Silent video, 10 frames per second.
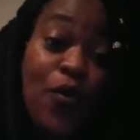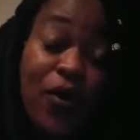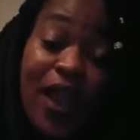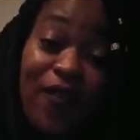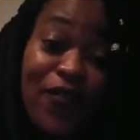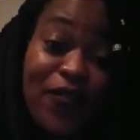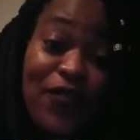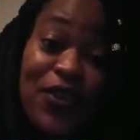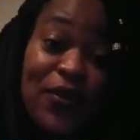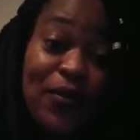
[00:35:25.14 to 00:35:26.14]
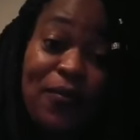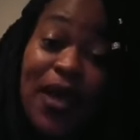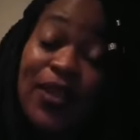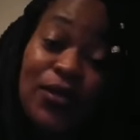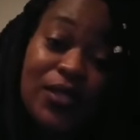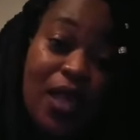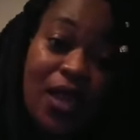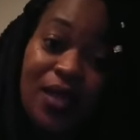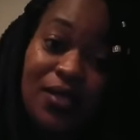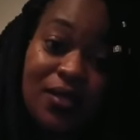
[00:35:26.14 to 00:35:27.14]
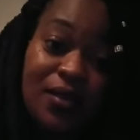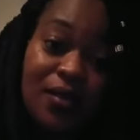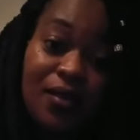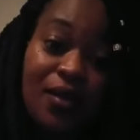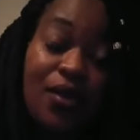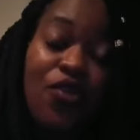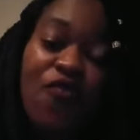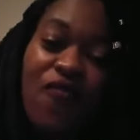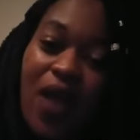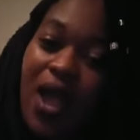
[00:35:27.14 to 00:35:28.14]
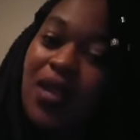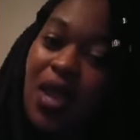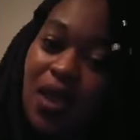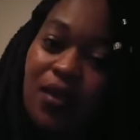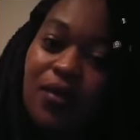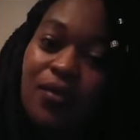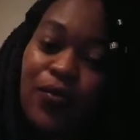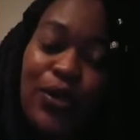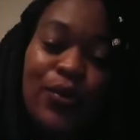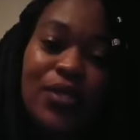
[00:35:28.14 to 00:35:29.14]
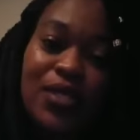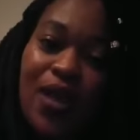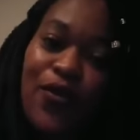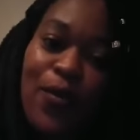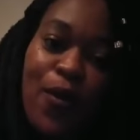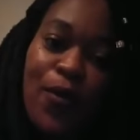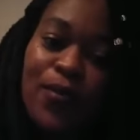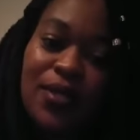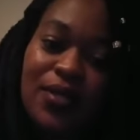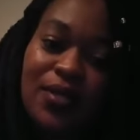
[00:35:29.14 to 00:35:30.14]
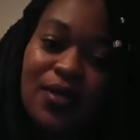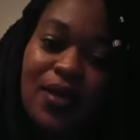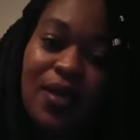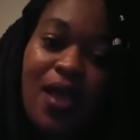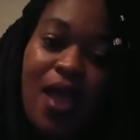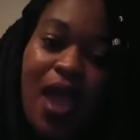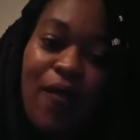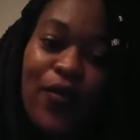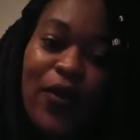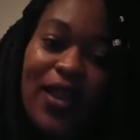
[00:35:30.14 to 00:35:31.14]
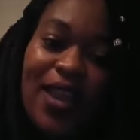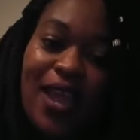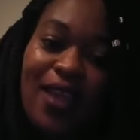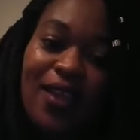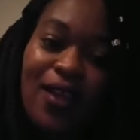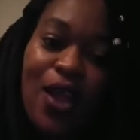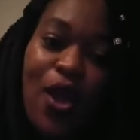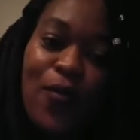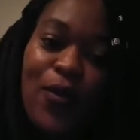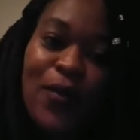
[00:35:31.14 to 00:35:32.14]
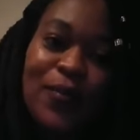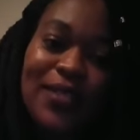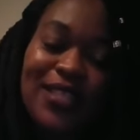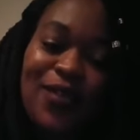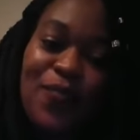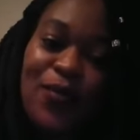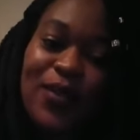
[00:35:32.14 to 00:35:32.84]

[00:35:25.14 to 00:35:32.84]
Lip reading: who are not fulfilled by those things. You find that when you discover your purpose. Have a great day. On purpose, be